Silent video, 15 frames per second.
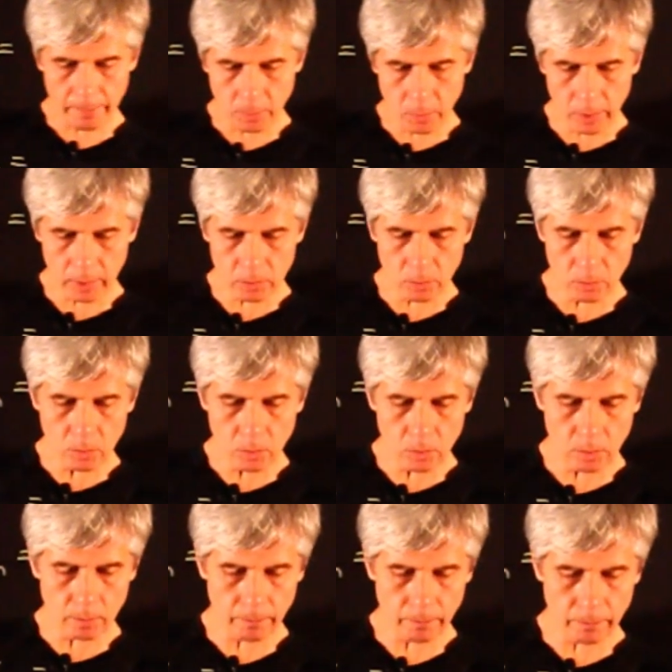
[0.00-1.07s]
going to
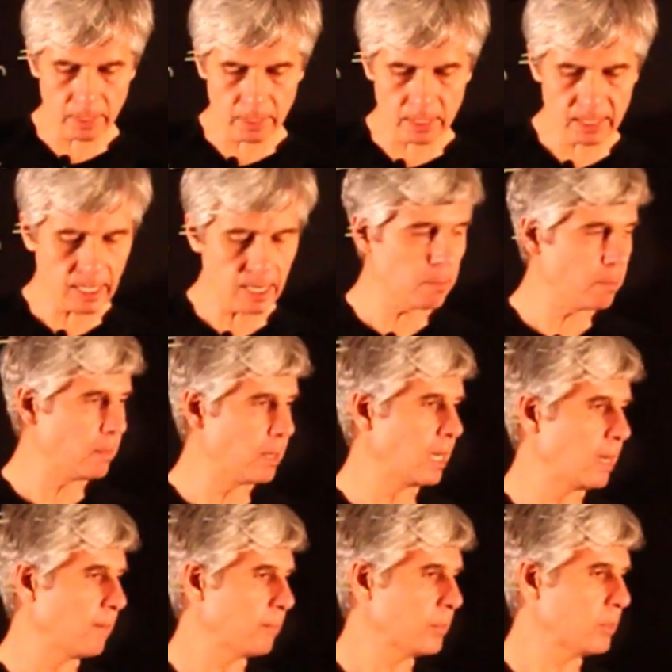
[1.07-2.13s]
do the same
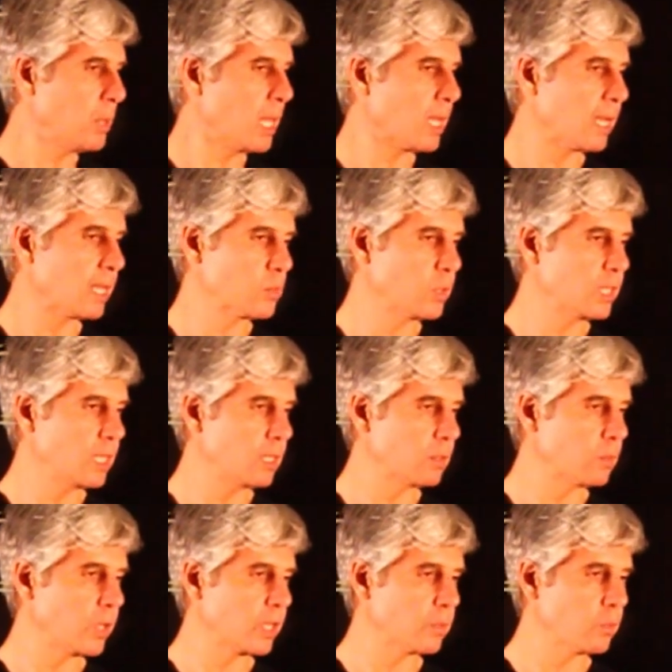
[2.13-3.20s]
trick as we
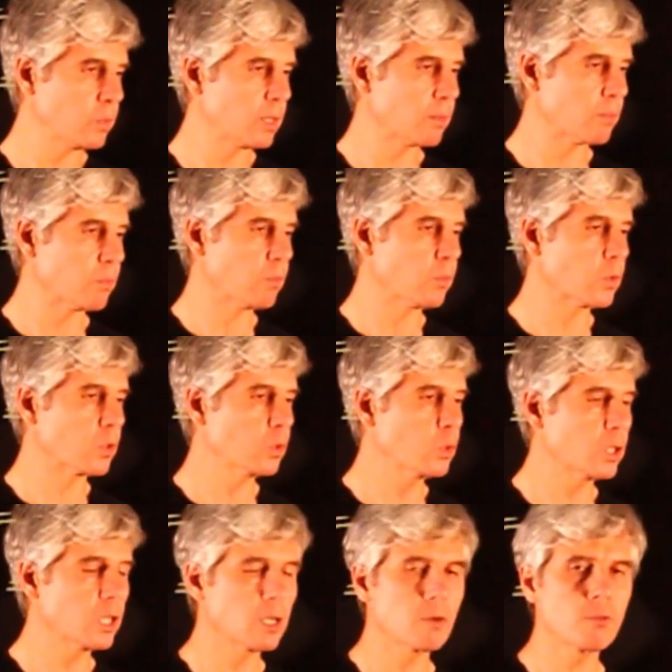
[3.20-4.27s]
did when we were
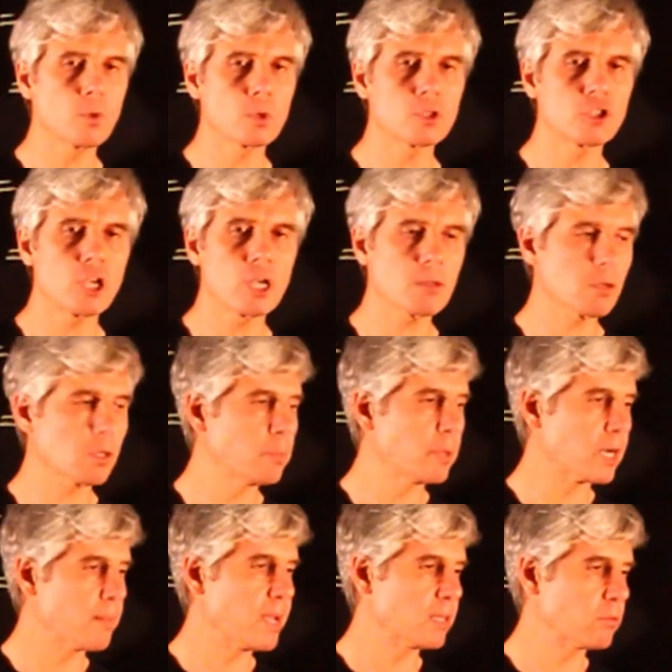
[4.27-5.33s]
looking for general
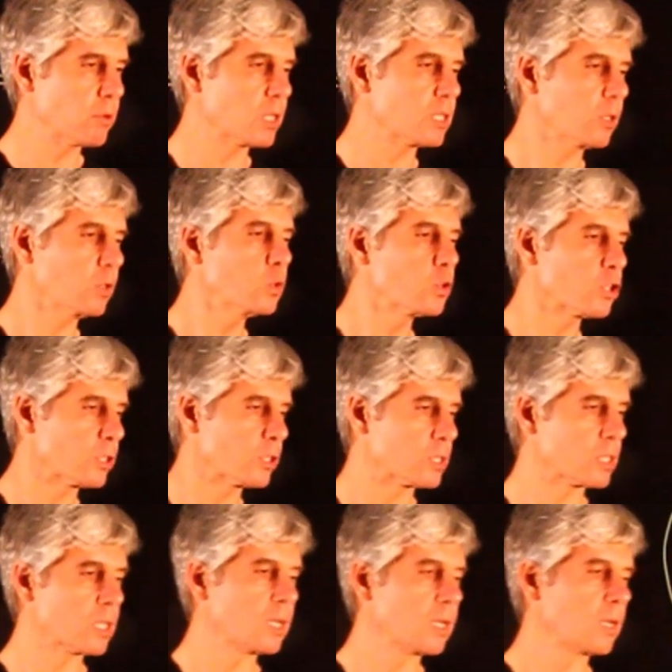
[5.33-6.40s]
parametric
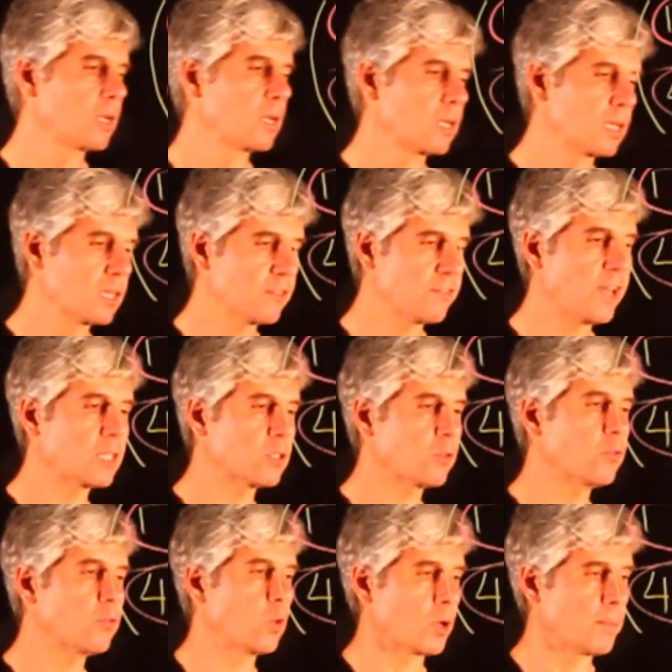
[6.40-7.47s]
solutions in a vector
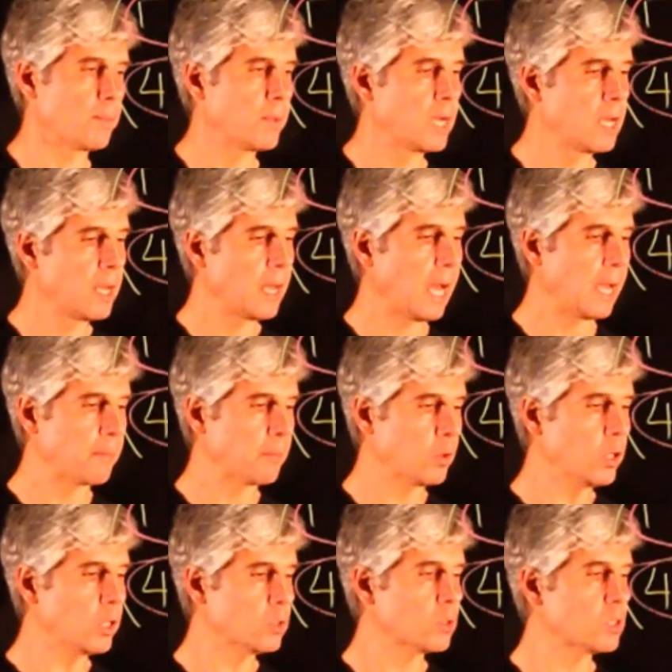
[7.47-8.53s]
form. I'm
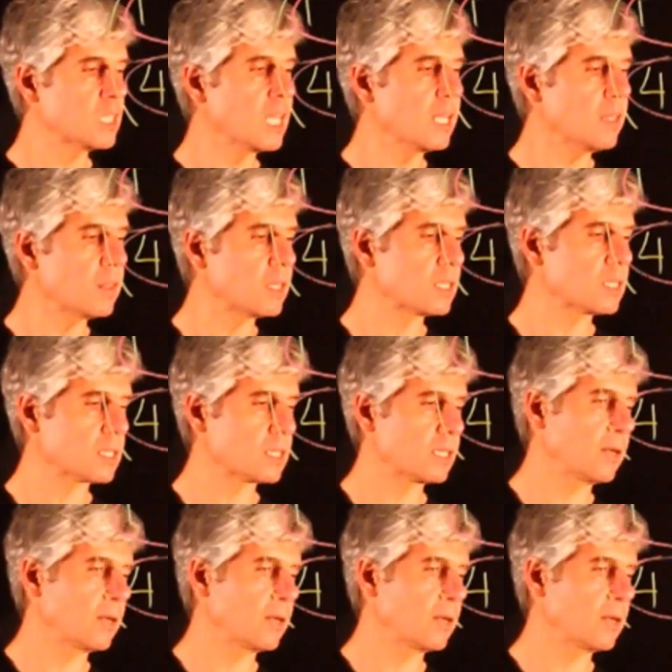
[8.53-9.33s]
going to take this